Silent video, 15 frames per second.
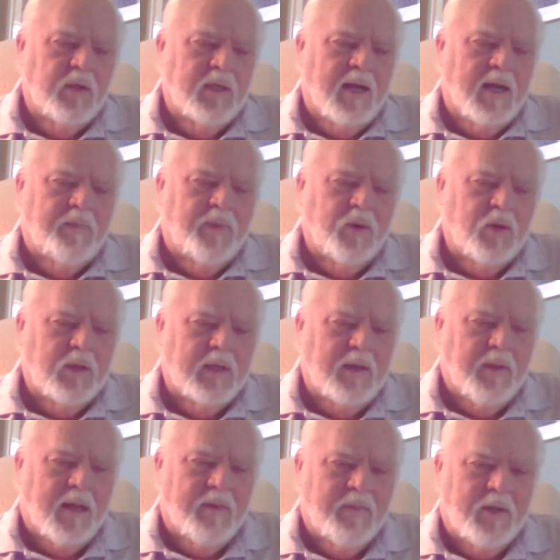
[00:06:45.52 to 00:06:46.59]
I pulled at
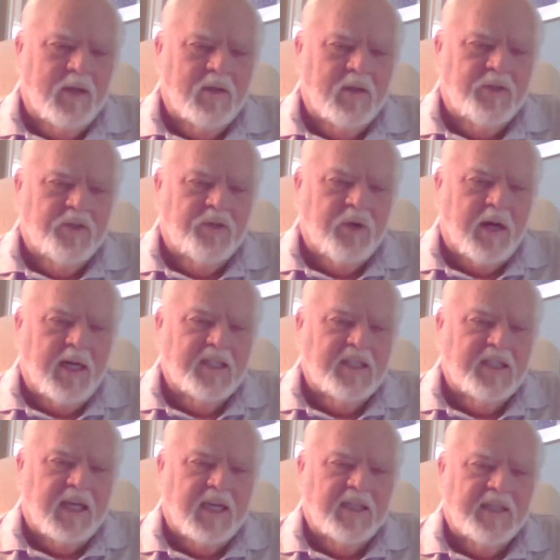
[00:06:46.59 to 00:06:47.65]
my mother's
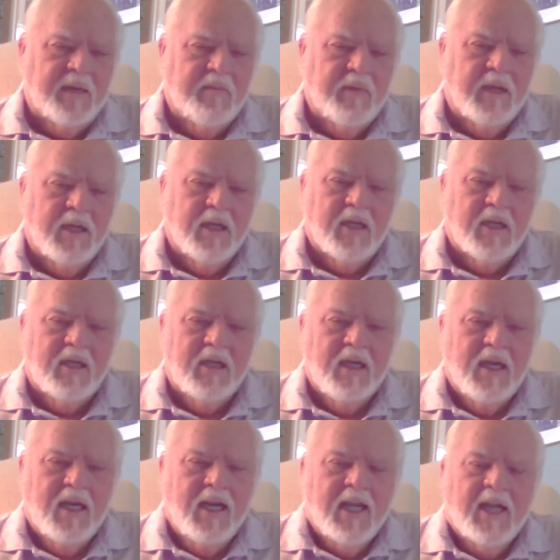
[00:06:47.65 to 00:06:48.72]
dress. I said, "Mother,
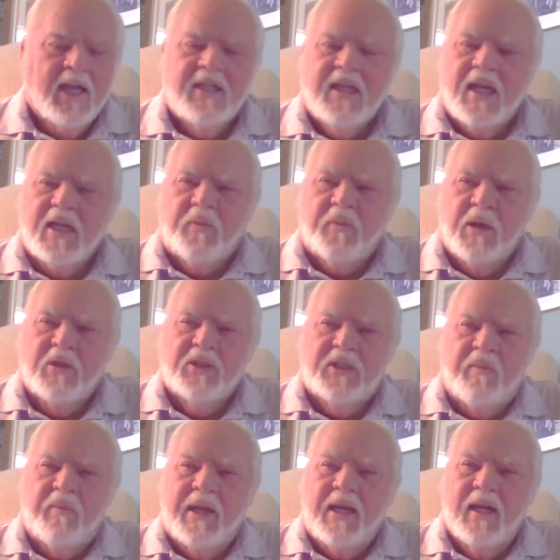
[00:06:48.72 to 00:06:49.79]
is that supposed
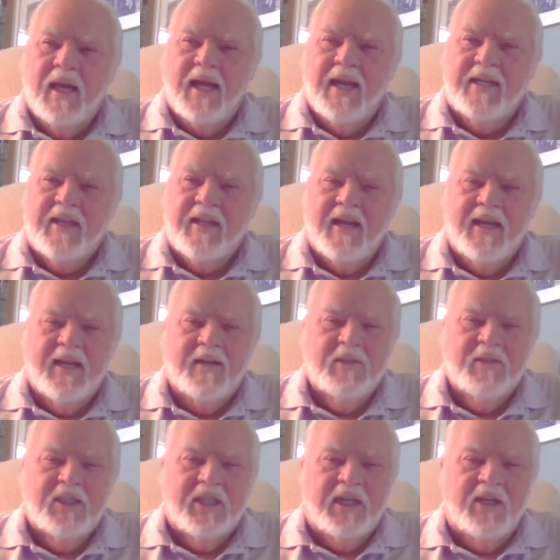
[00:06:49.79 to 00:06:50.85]
to be like that?"
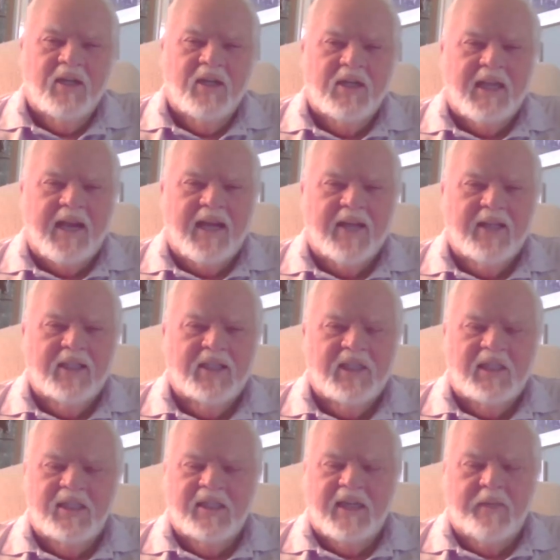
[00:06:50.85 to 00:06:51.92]
And she looked down and
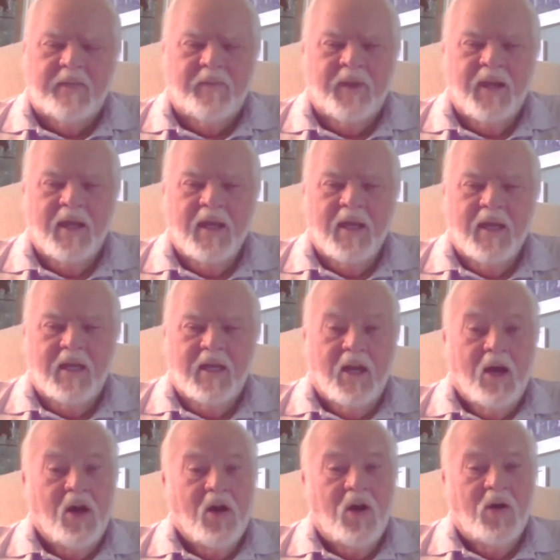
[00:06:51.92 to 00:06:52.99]
she said,
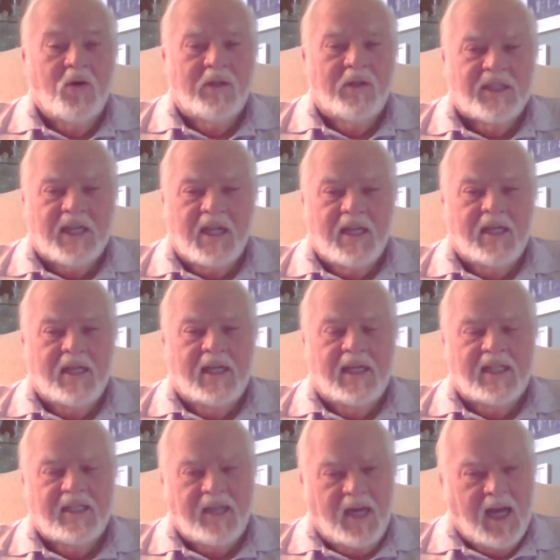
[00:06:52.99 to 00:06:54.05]
"No, son,
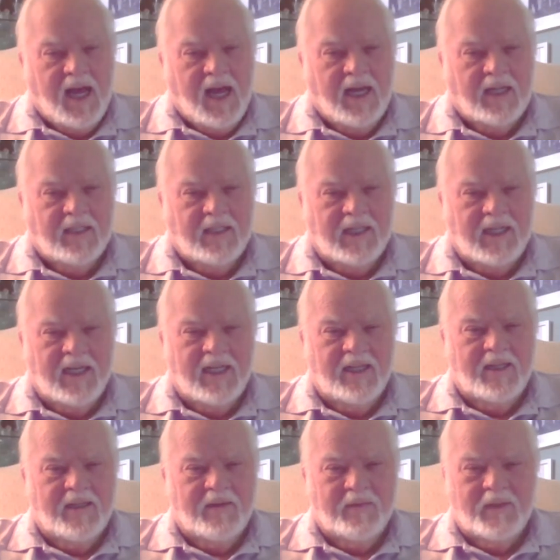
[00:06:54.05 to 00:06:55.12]
it's not."
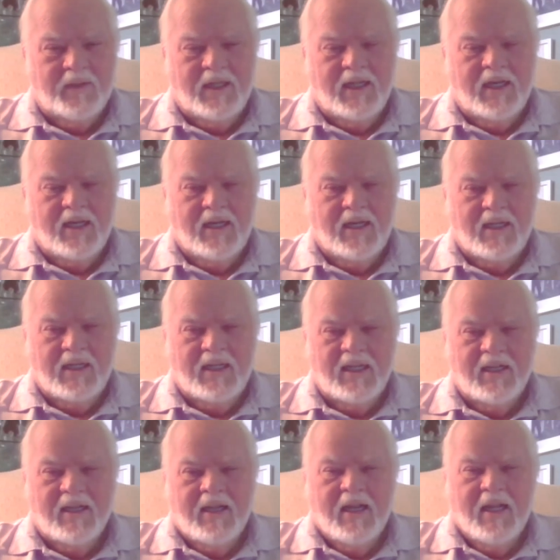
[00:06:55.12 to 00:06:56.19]
And
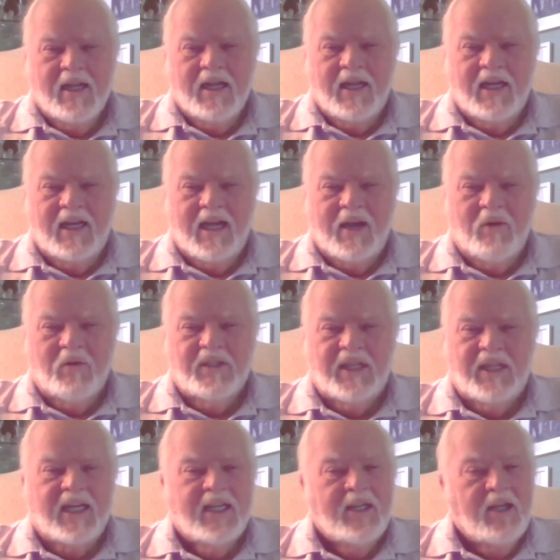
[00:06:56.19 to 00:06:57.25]
that was
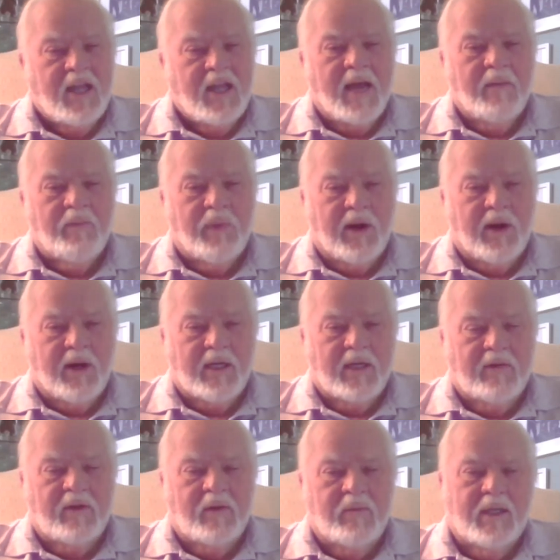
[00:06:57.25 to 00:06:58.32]
the end of that part
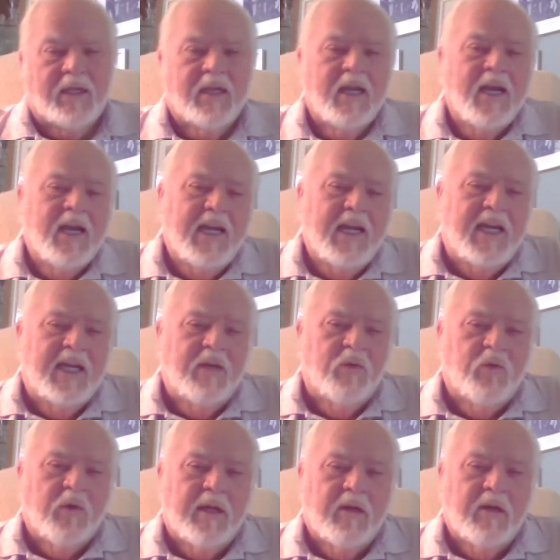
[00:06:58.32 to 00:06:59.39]
of it. But he had
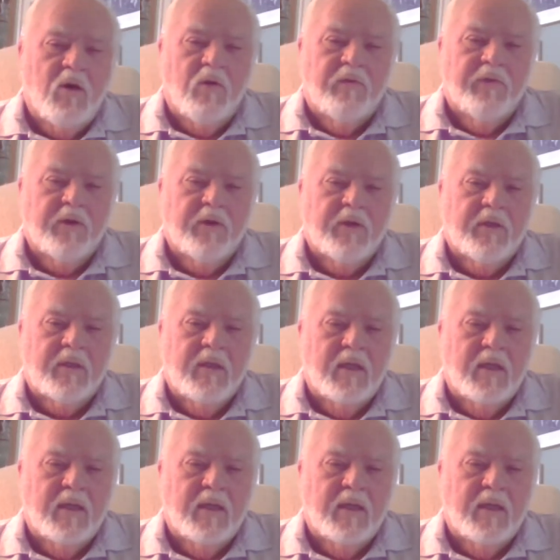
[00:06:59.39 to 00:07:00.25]
run over